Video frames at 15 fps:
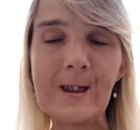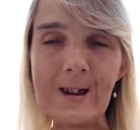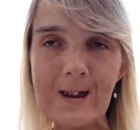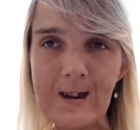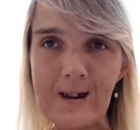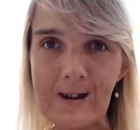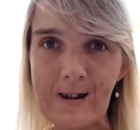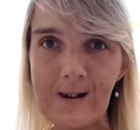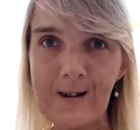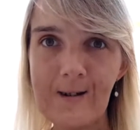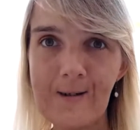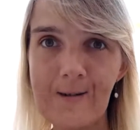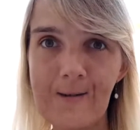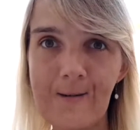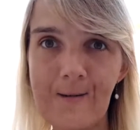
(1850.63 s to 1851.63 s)
saying
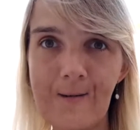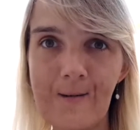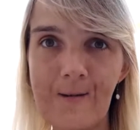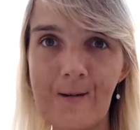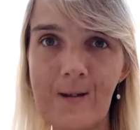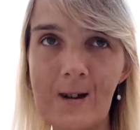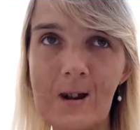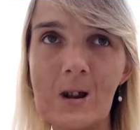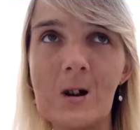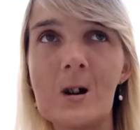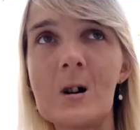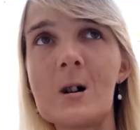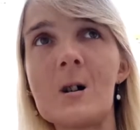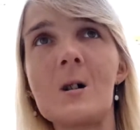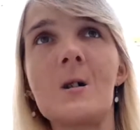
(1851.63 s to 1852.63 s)
that,
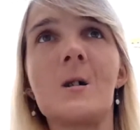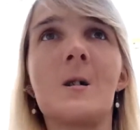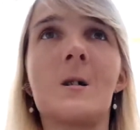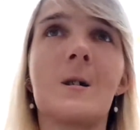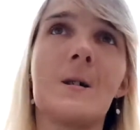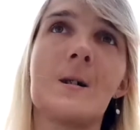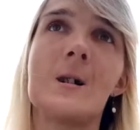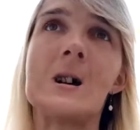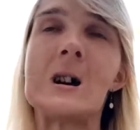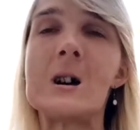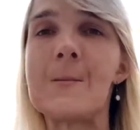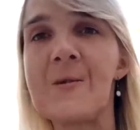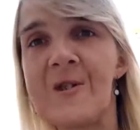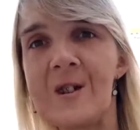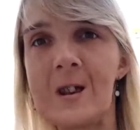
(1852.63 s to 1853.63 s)
oh,
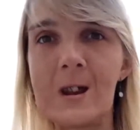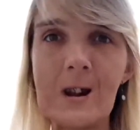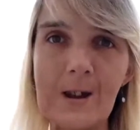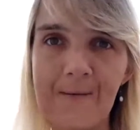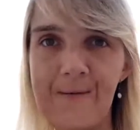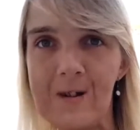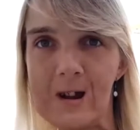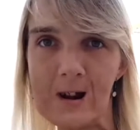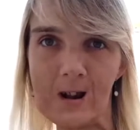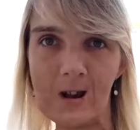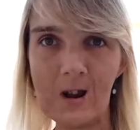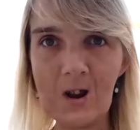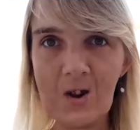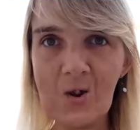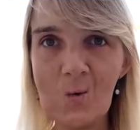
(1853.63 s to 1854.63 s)
I'm just
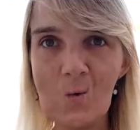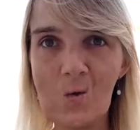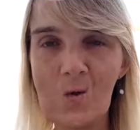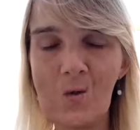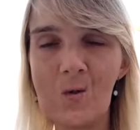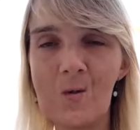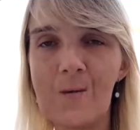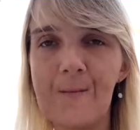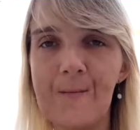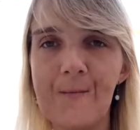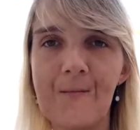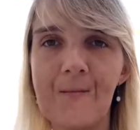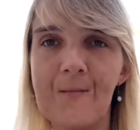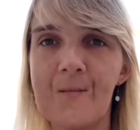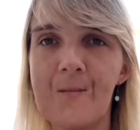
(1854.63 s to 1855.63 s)
reflecting you.
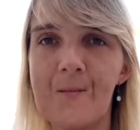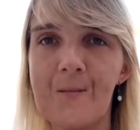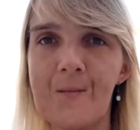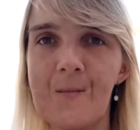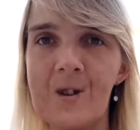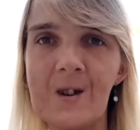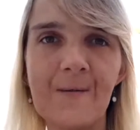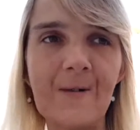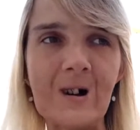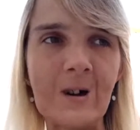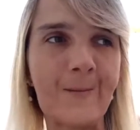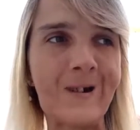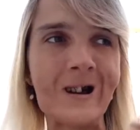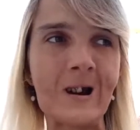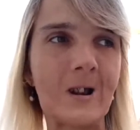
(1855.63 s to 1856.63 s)
If
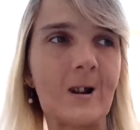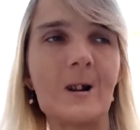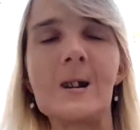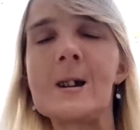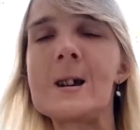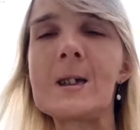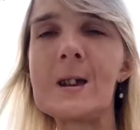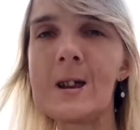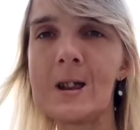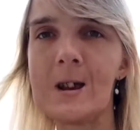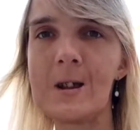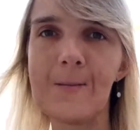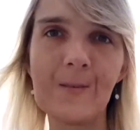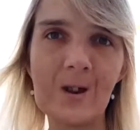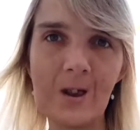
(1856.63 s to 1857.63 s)
I'm acting like this,
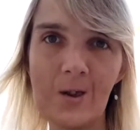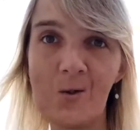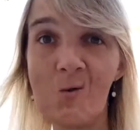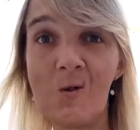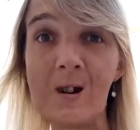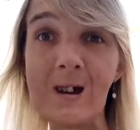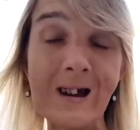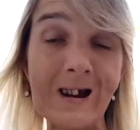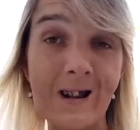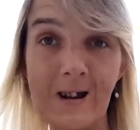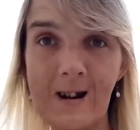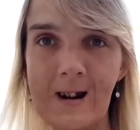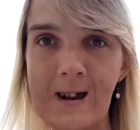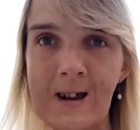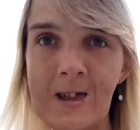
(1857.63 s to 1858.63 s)
it means you're
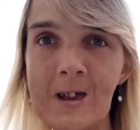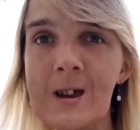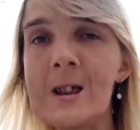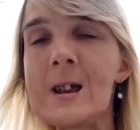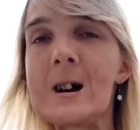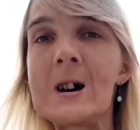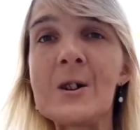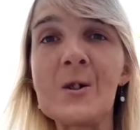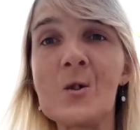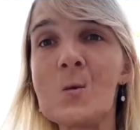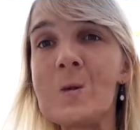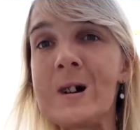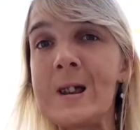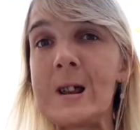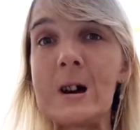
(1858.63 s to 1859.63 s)
acting like this.
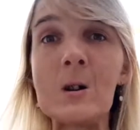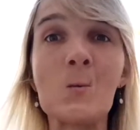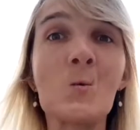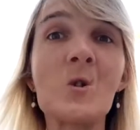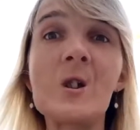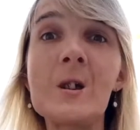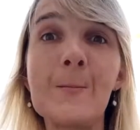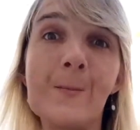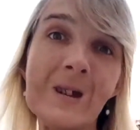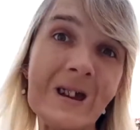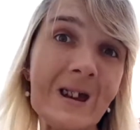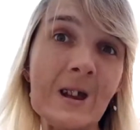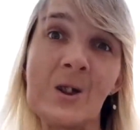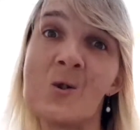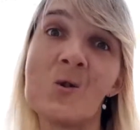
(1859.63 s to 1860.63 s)
Otherwise, I wouldn't be
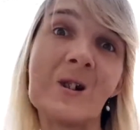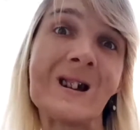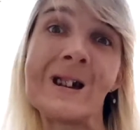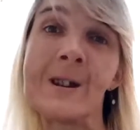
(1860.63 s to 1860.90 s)
in your